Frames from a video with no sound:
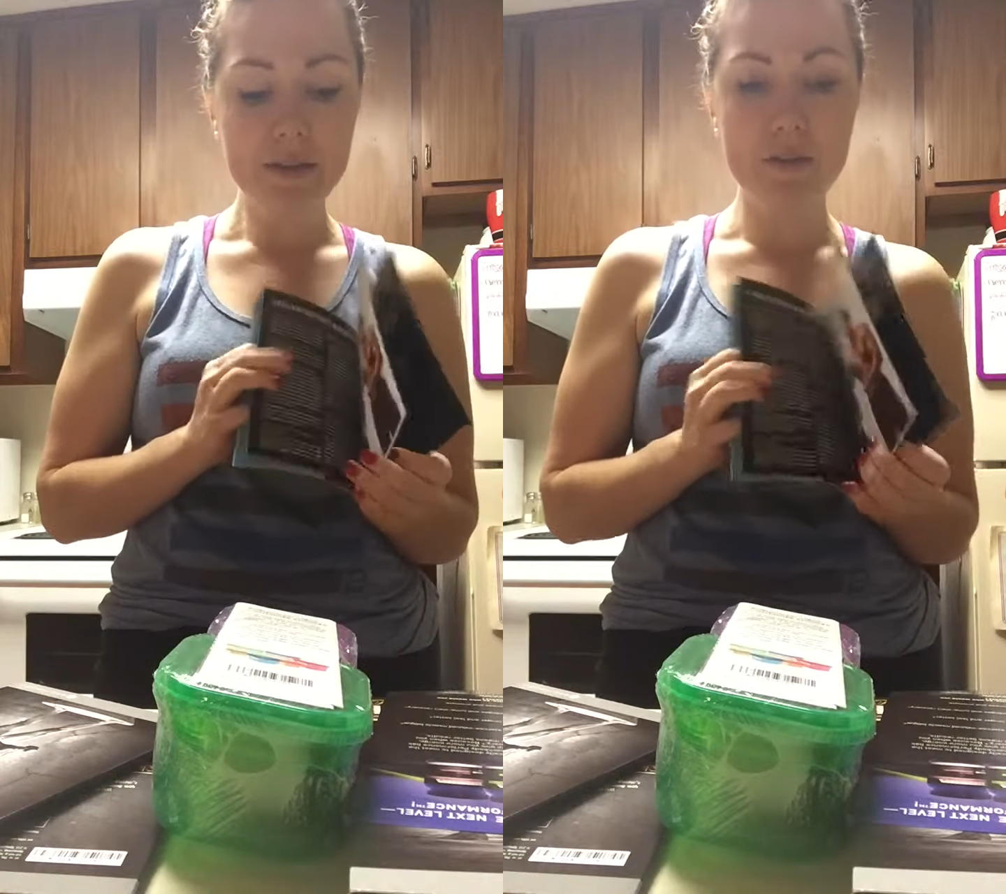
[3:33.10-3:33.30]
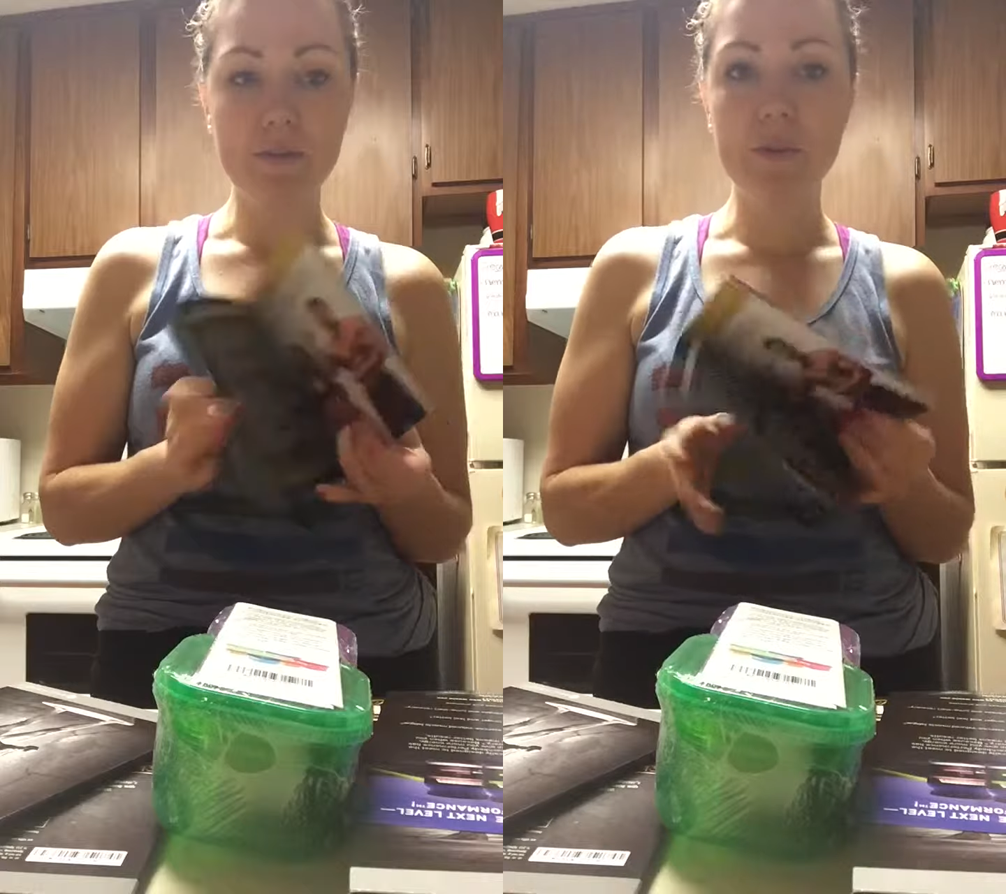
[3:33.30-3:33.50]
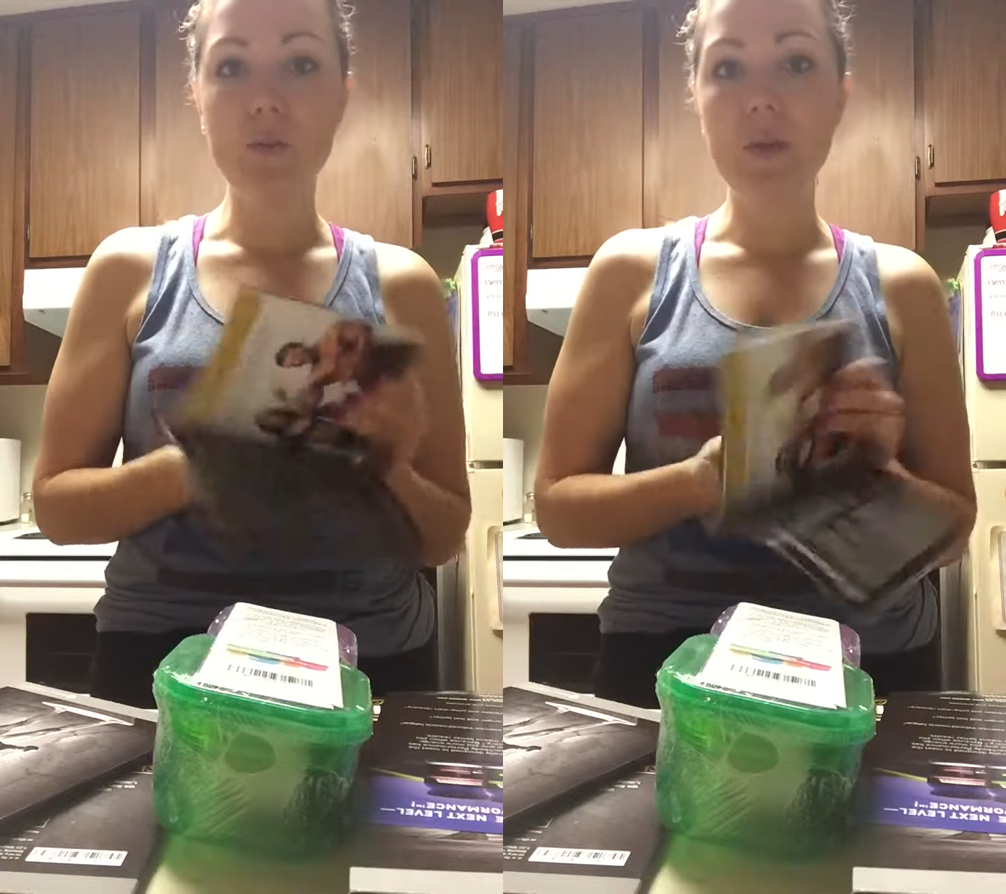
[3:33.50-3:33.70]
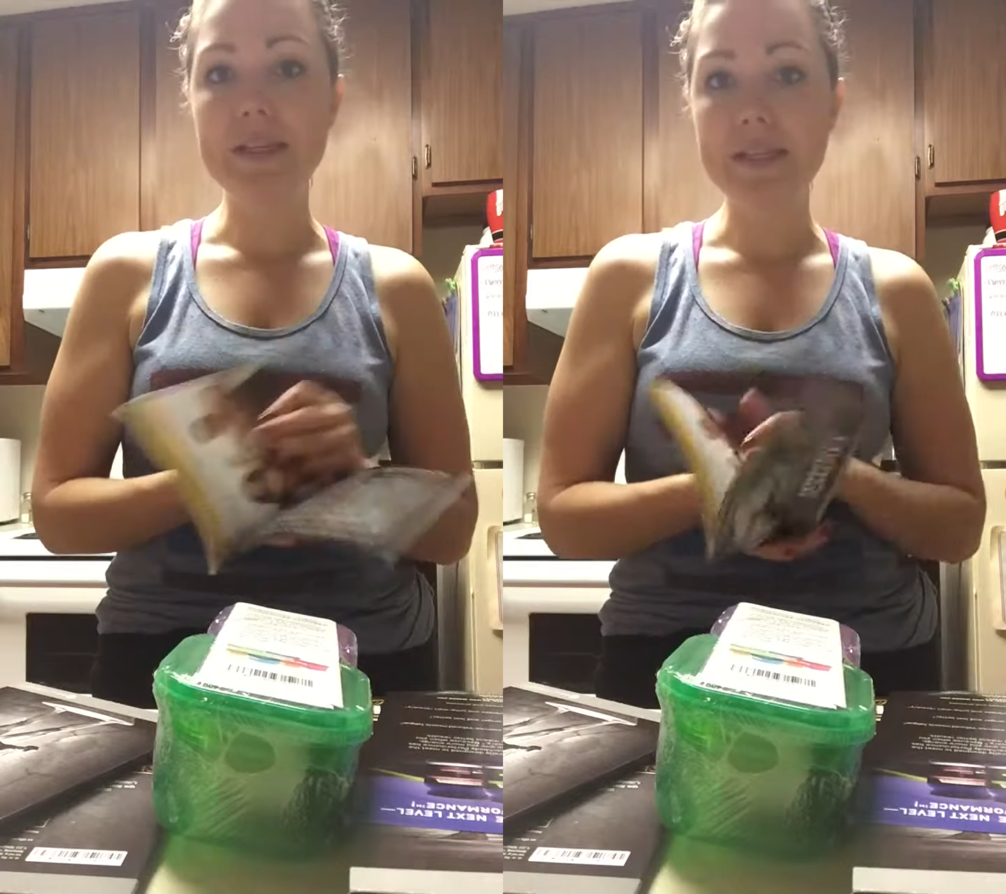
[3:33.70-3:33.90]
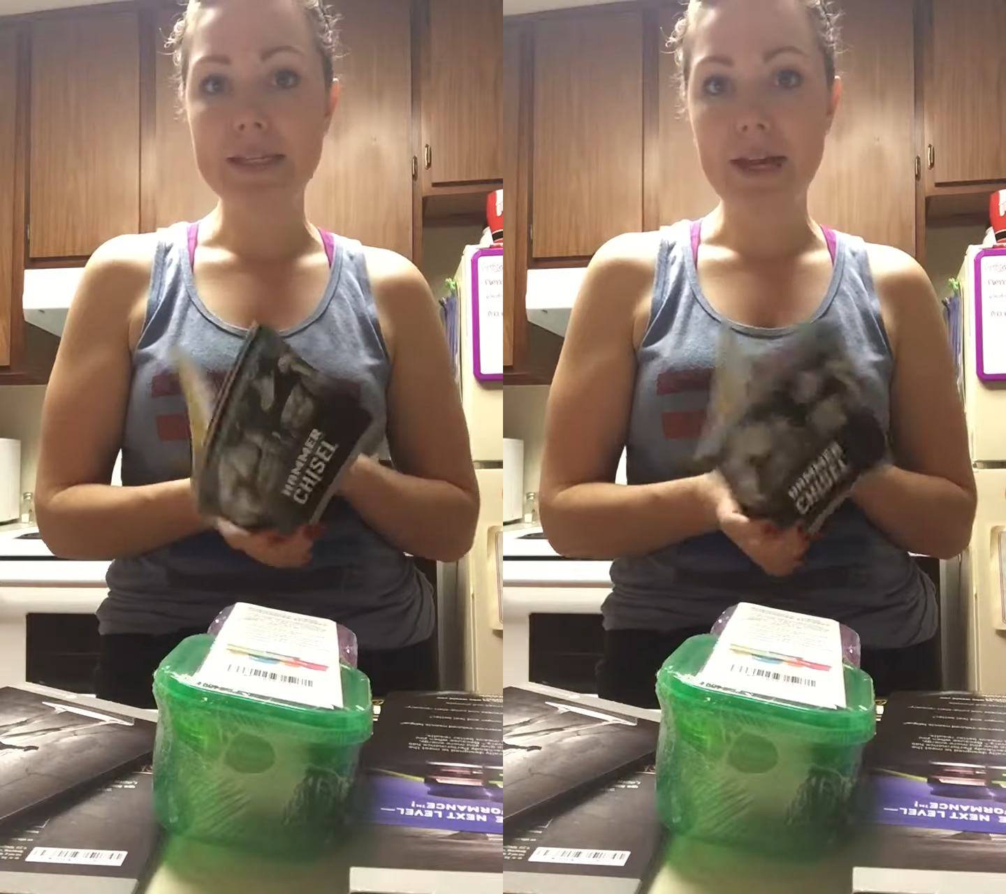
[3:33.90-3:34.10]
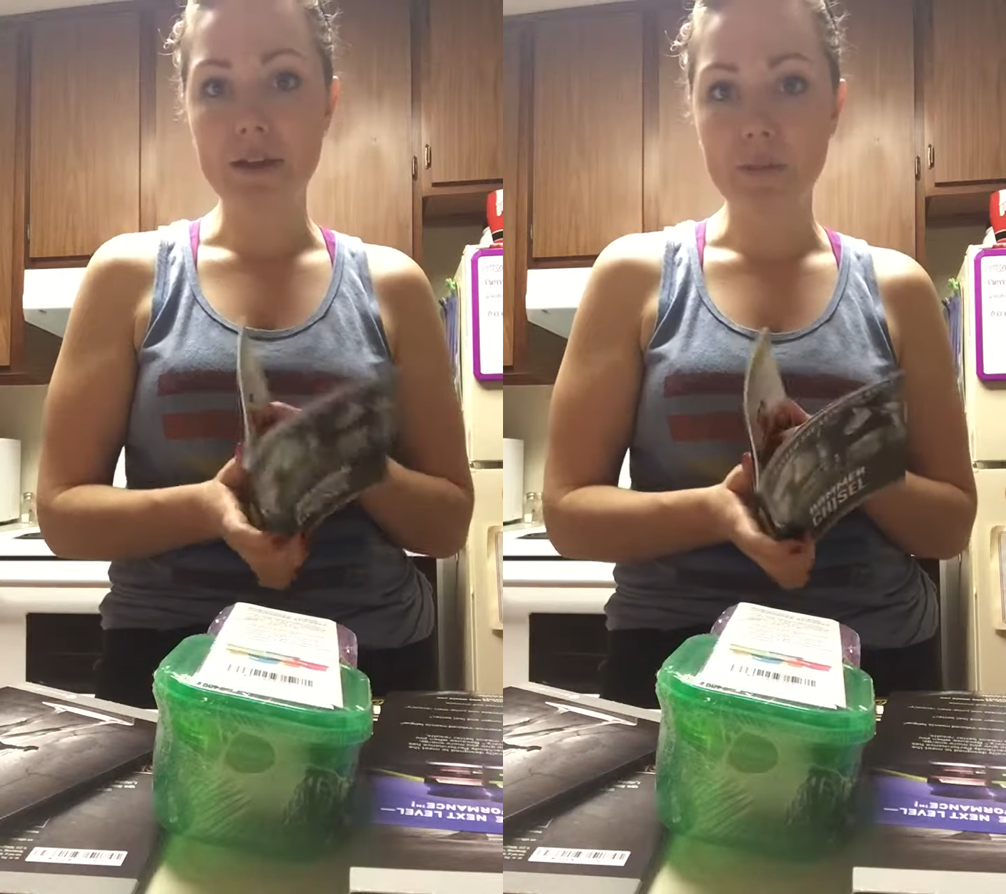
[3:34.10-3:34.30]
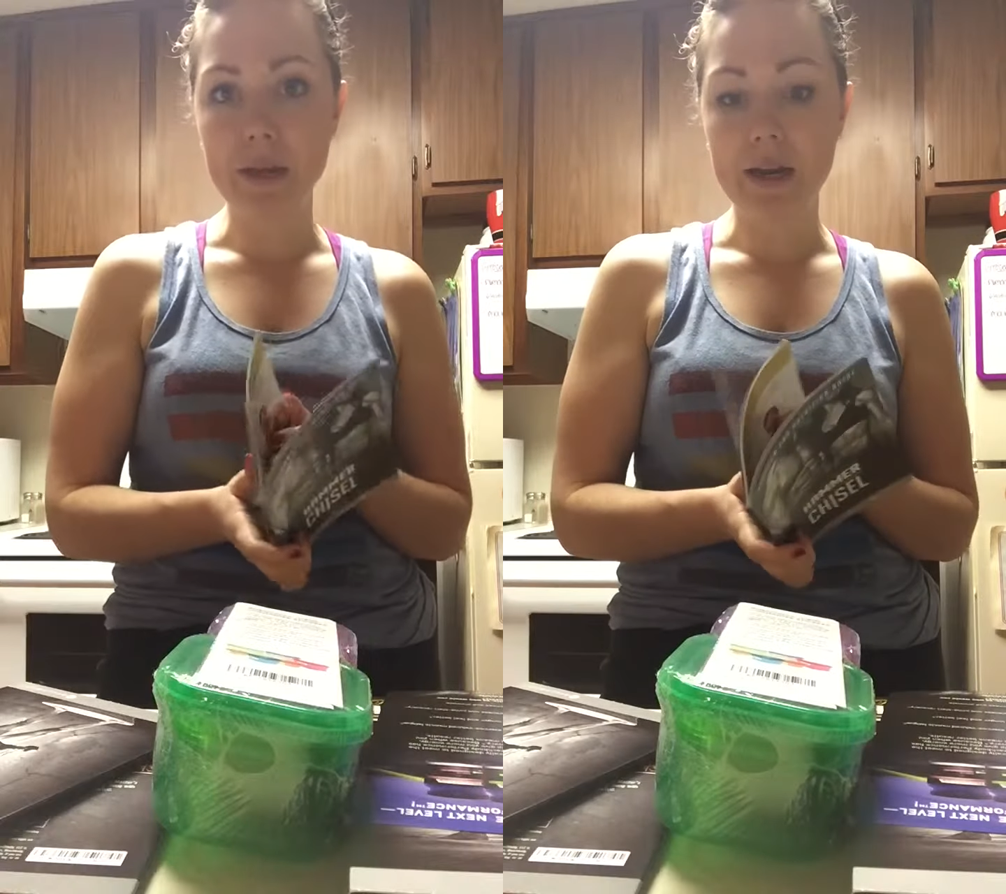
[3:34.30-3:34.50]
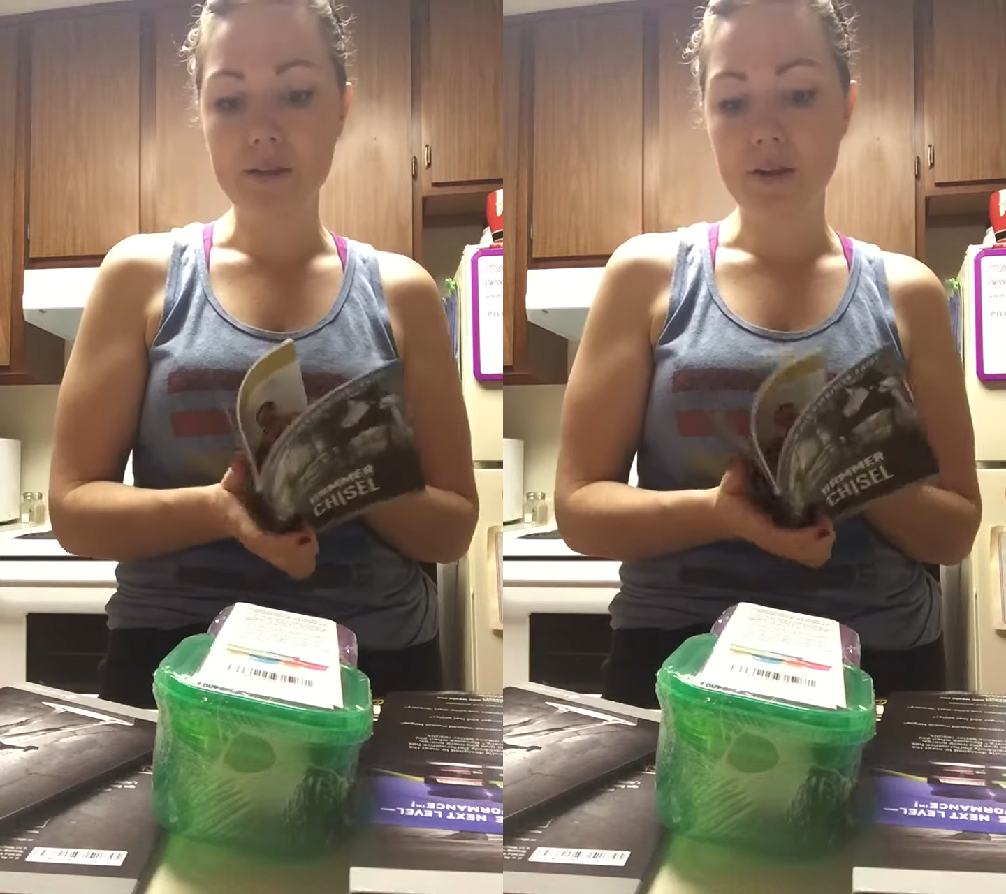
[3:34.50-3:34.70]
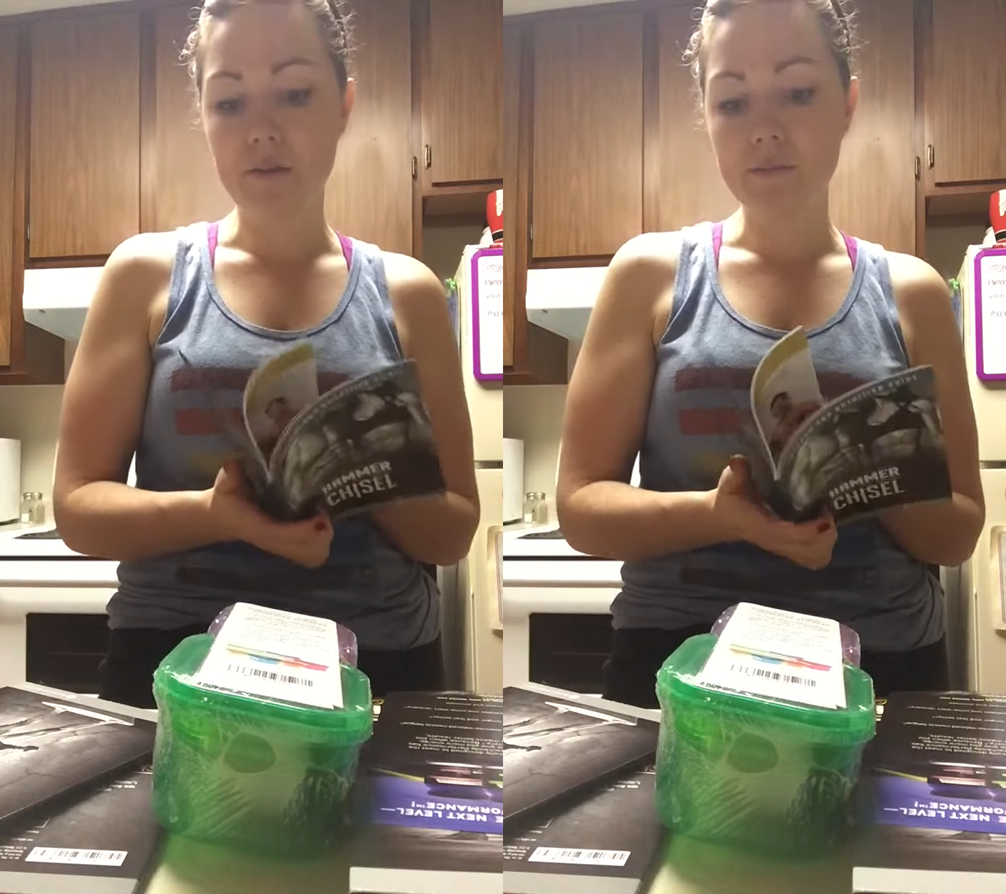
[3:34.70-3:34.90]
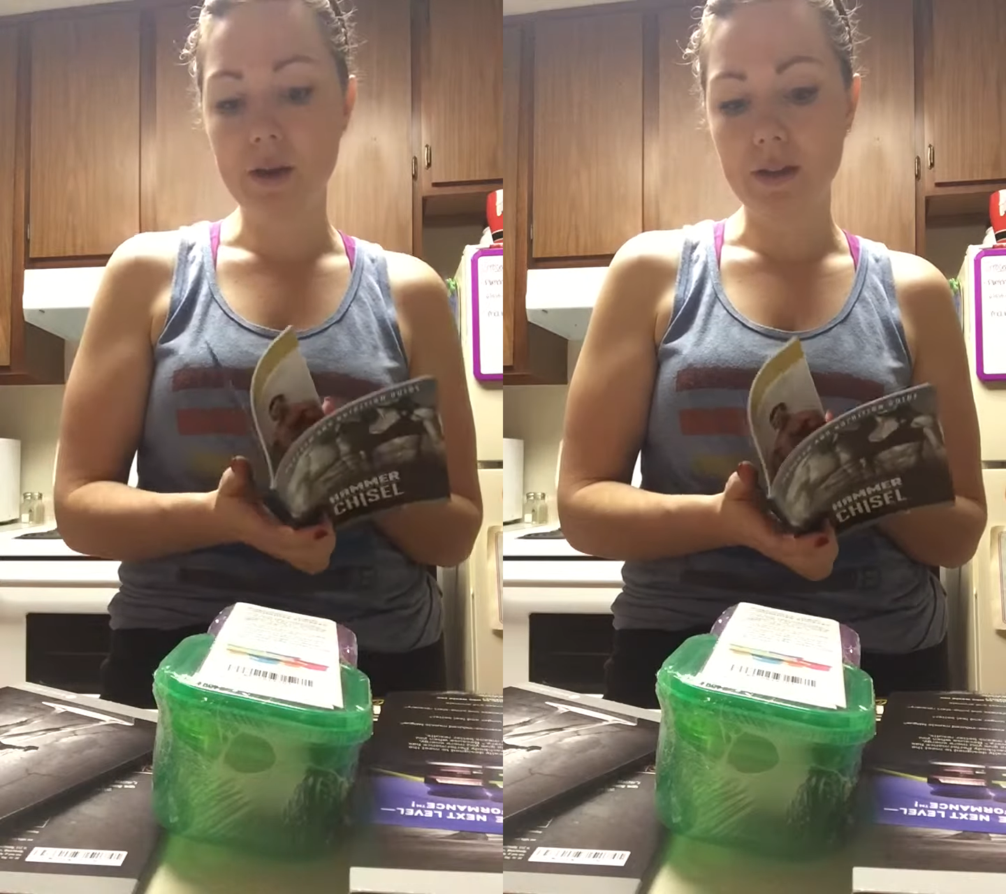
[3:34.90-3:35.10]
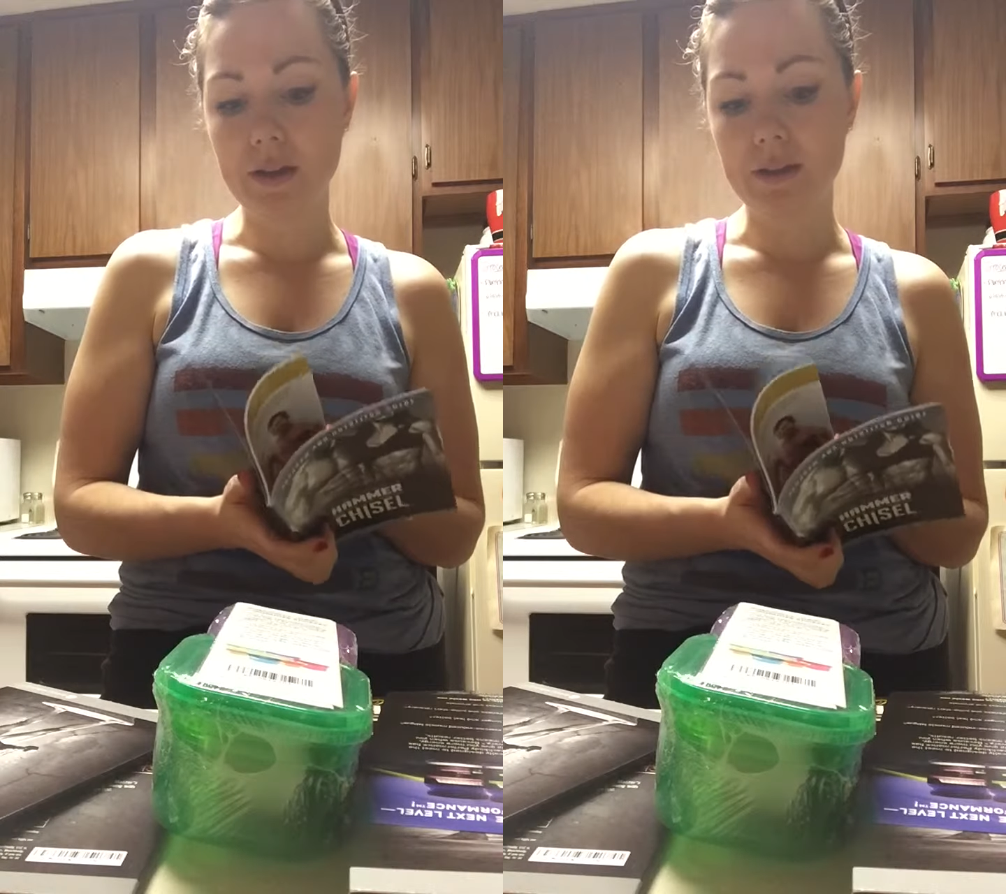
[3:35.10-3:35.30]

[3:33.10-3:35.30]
so if you don't want to sit down and plan out your own meal,